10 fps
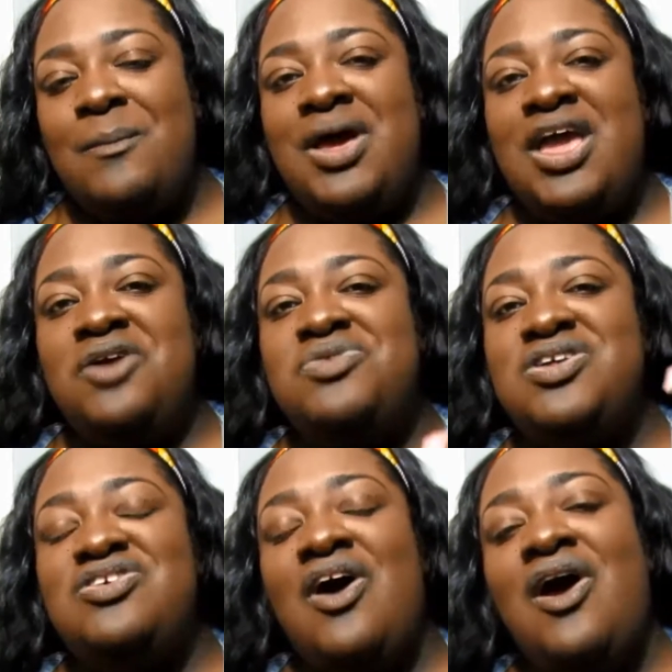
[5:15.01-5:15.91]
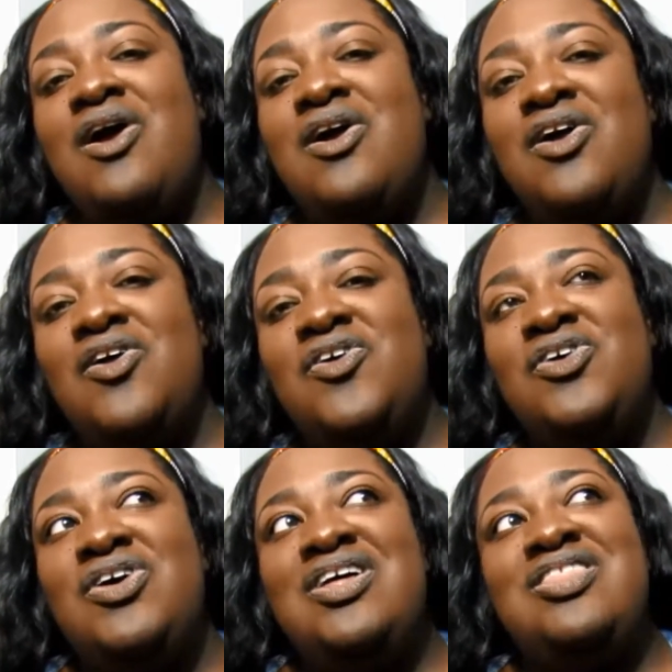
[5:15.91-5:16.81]
But in return,
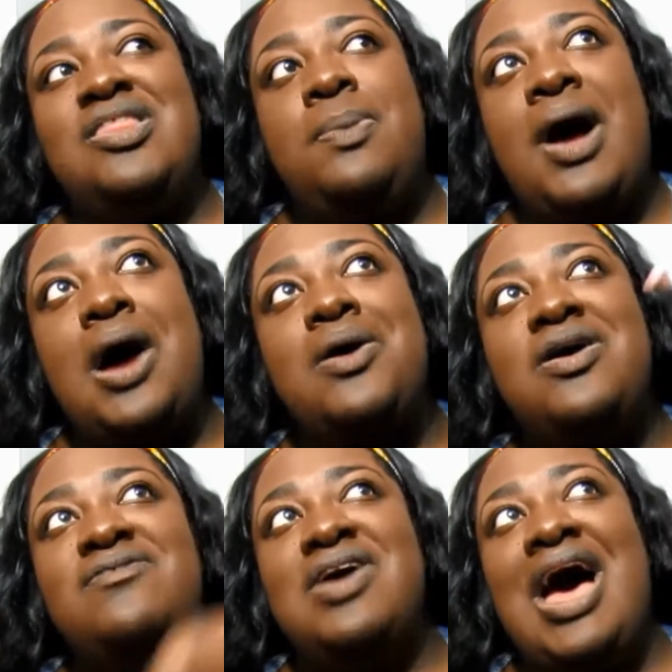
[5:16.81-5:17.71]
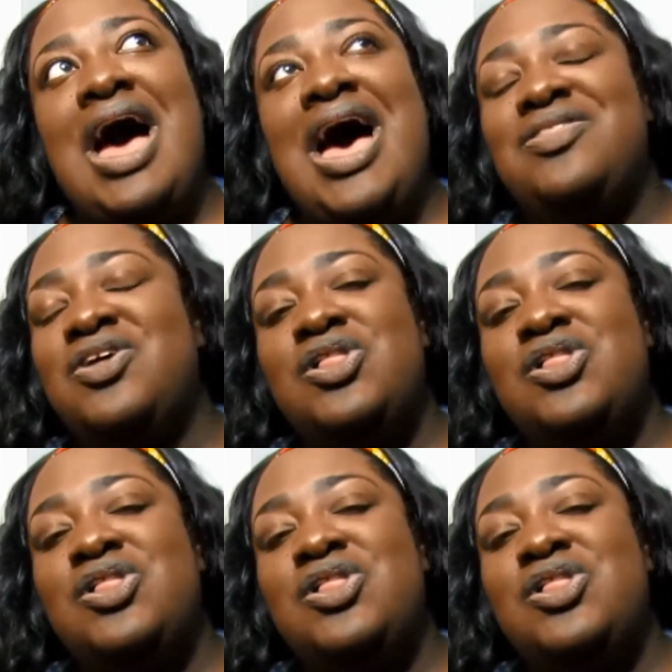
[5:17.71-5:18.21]
the power of God,